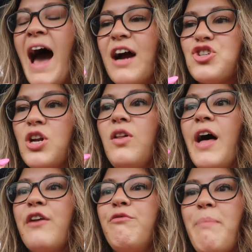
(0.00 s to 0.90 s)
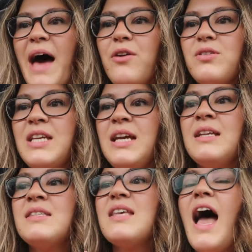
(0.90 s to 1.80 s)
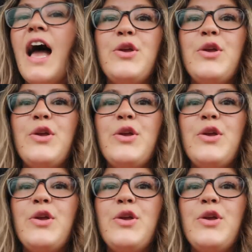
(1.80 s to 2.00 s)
action, a lot of battle scenes,